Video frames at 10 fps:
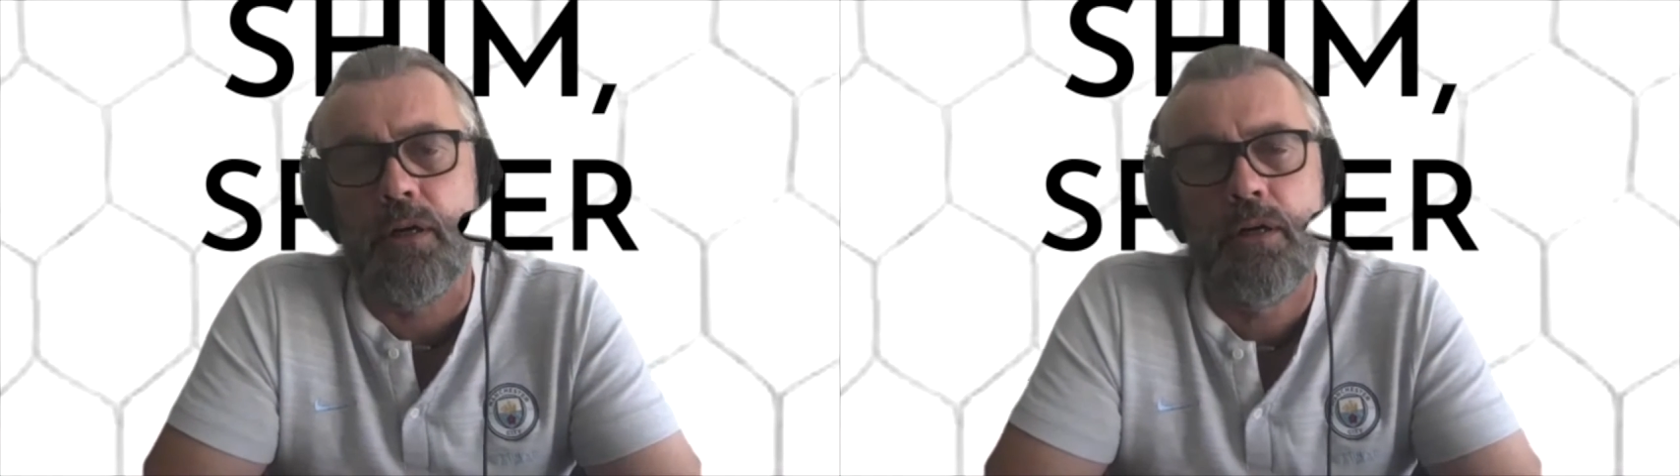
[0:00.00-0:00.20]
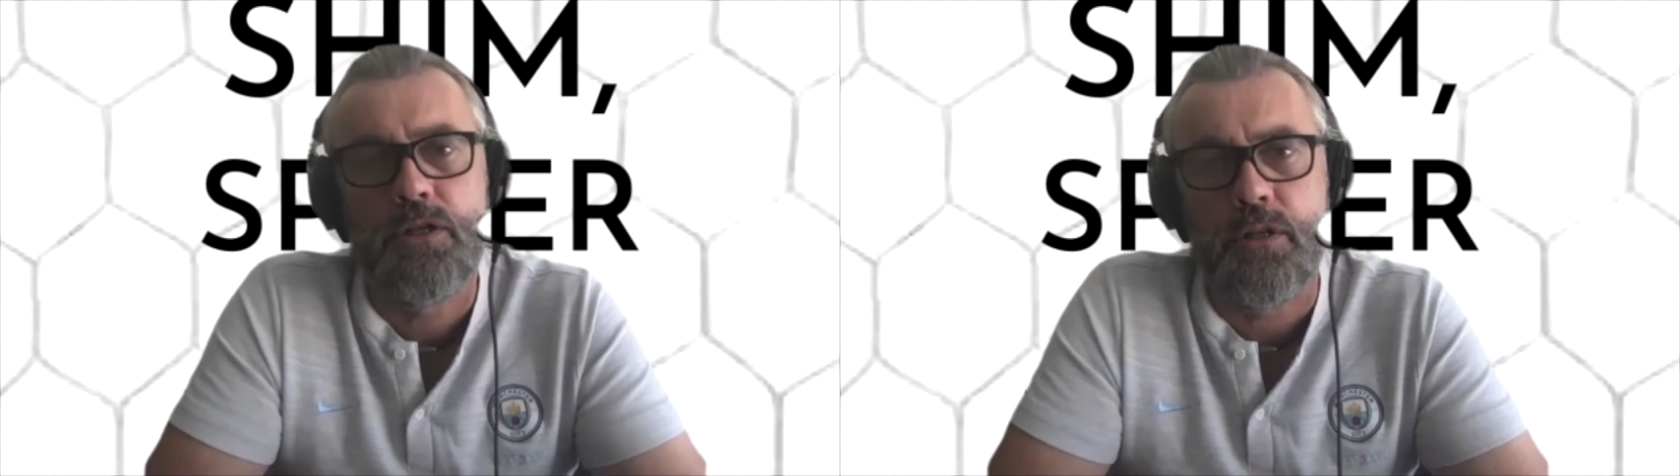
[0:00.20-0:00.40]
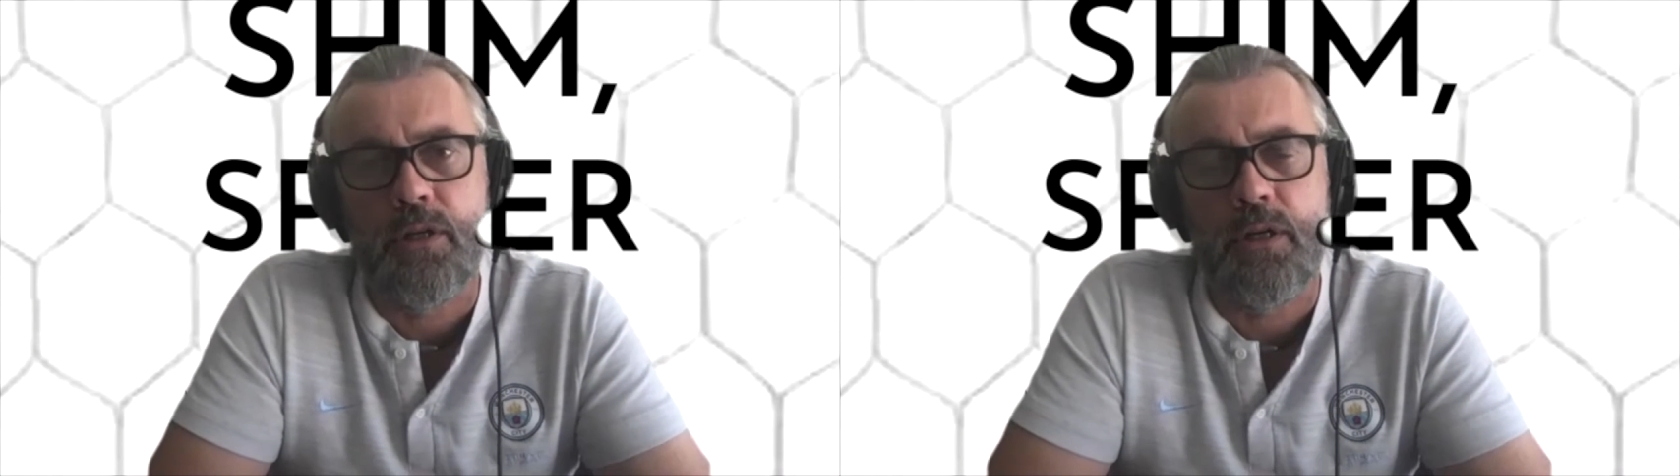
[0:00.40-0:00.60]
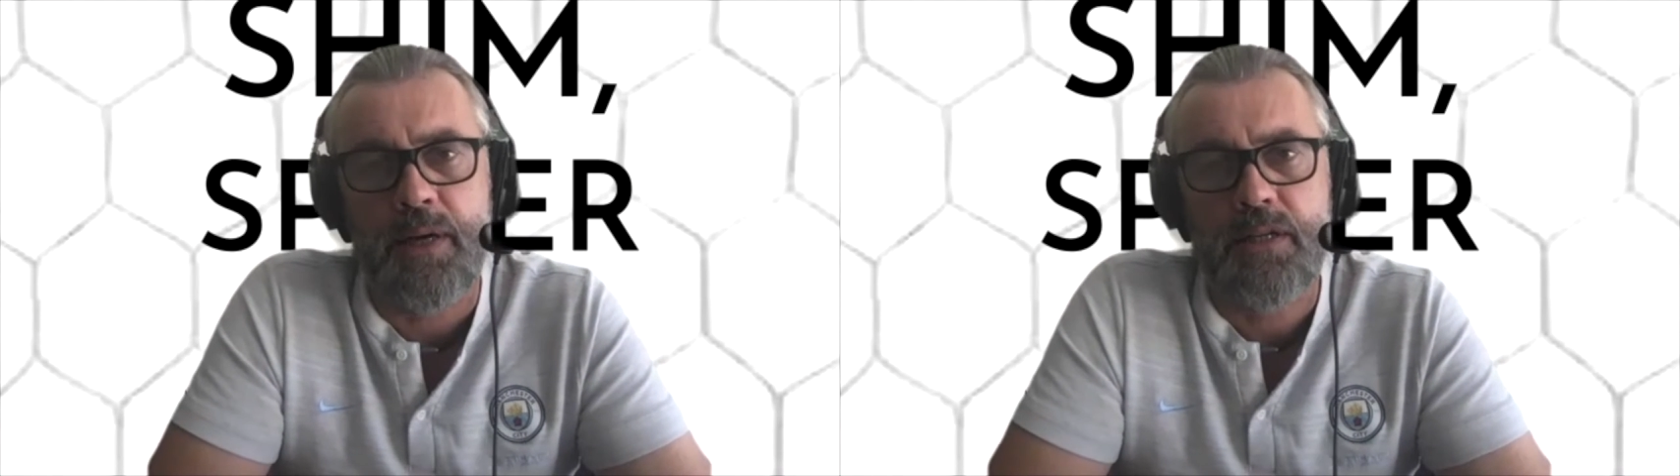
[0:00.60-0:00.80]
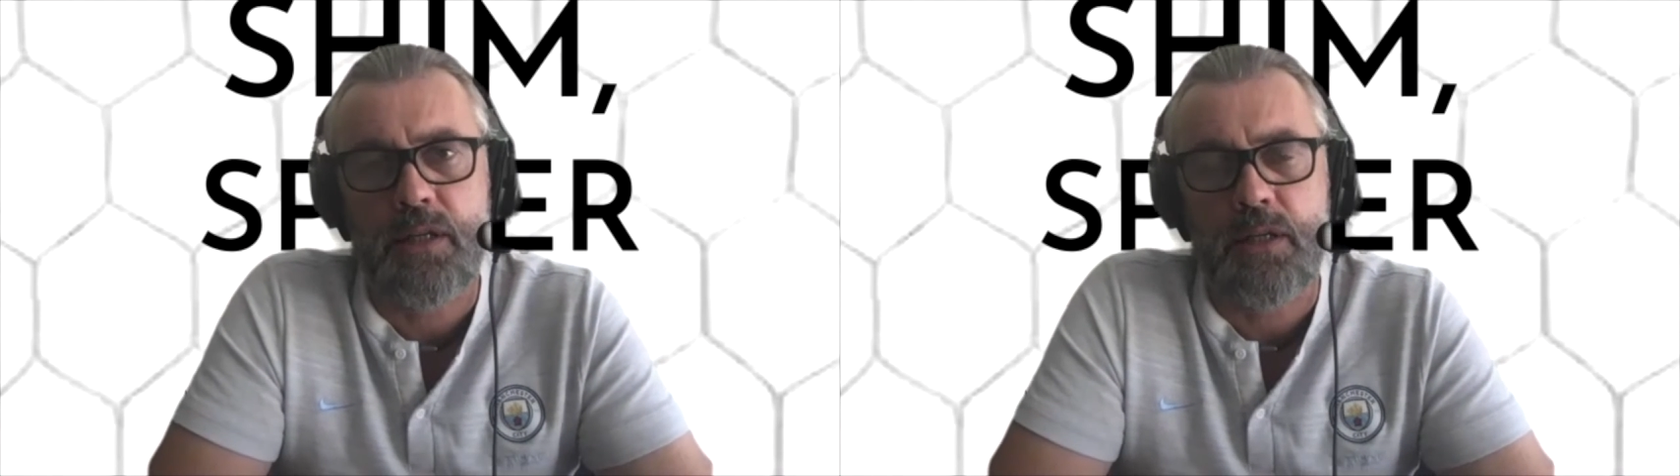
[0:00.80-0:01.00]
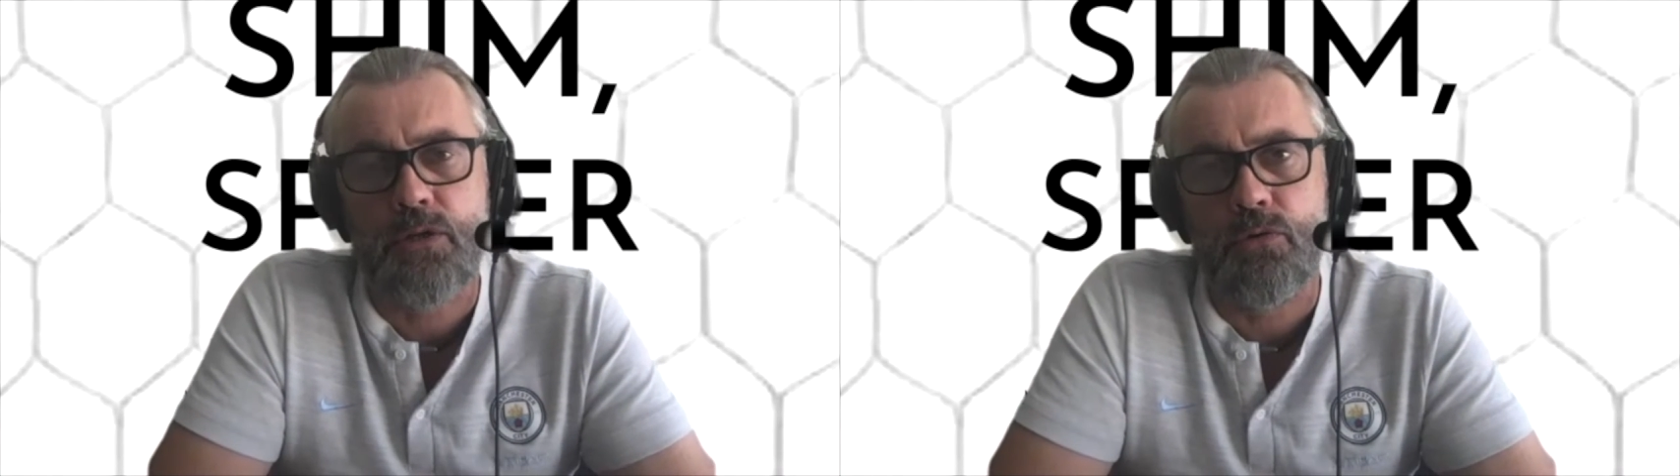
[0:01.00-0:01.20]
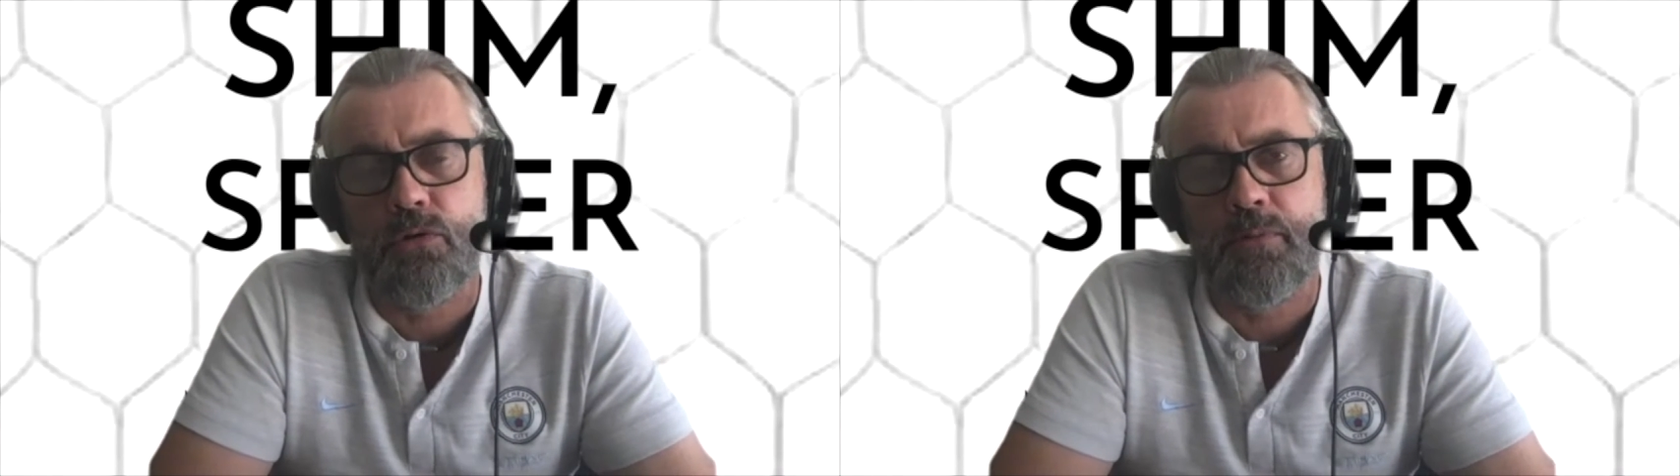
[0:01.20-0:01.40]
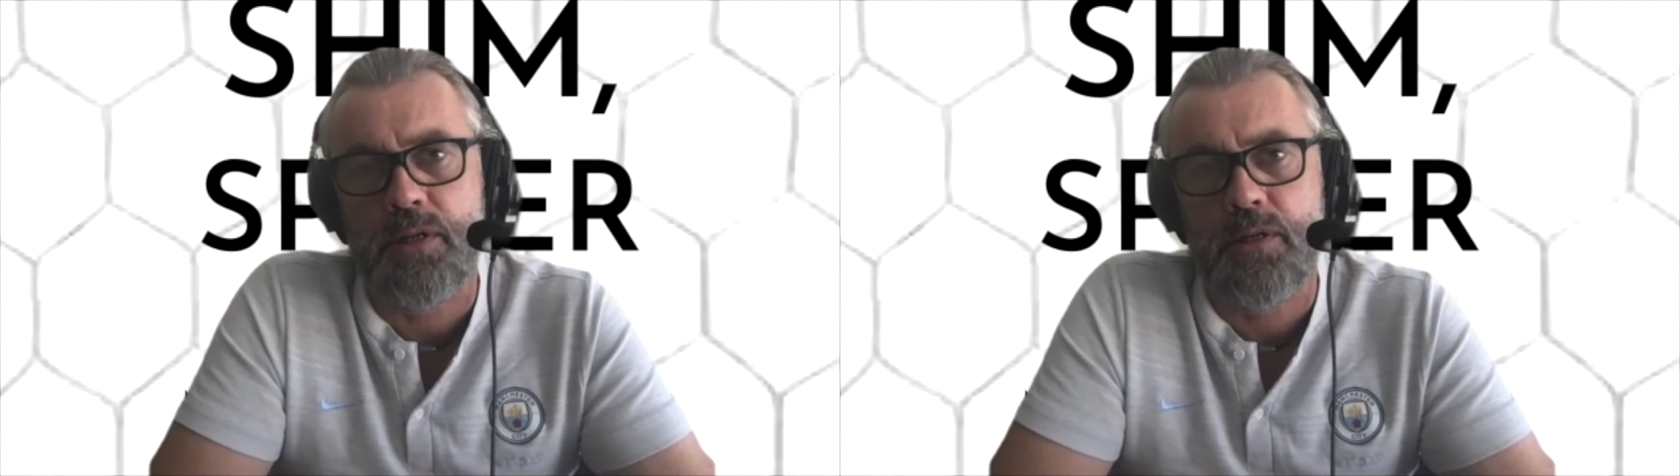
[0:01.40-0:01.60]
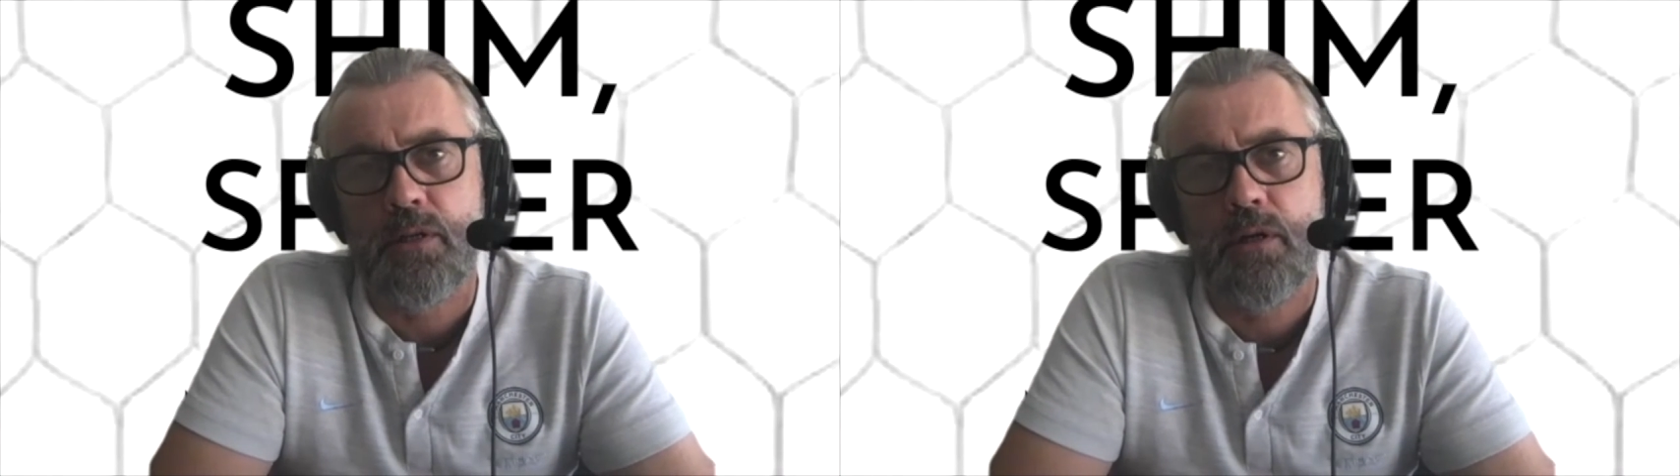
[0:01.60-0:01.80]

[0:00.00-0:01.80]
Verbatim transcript: to the domestic tournament?